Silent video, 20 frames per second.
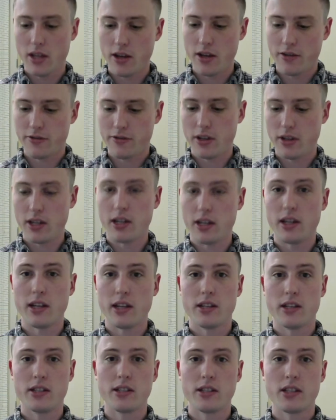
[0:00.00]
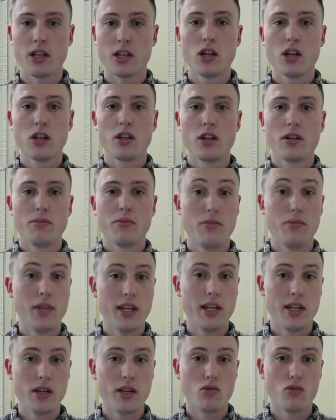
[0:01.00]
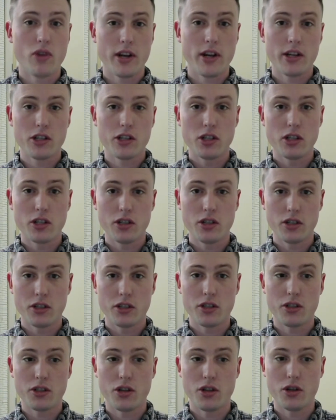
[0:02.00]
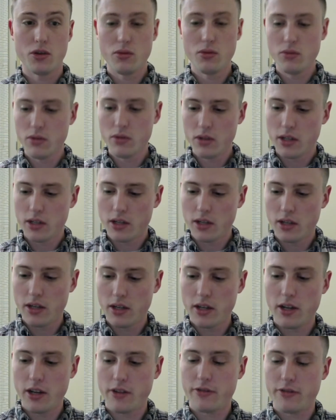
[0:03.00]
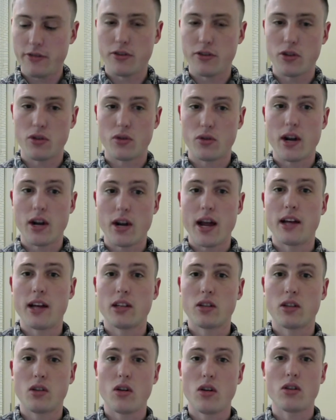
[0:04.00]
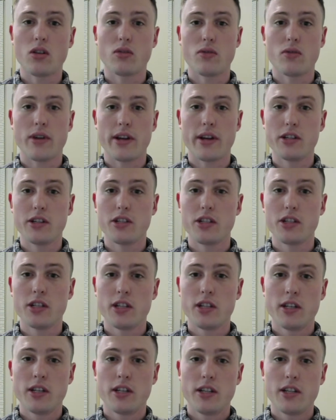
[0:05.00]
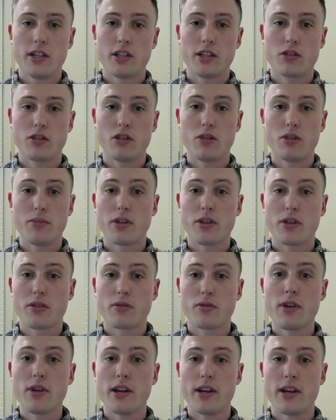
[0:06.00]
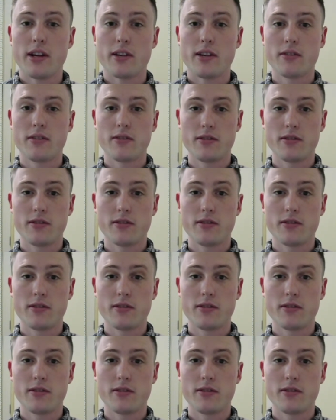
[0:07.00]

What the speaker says: If it is medium range, it's 2. If you're at long range, it's going to be 3.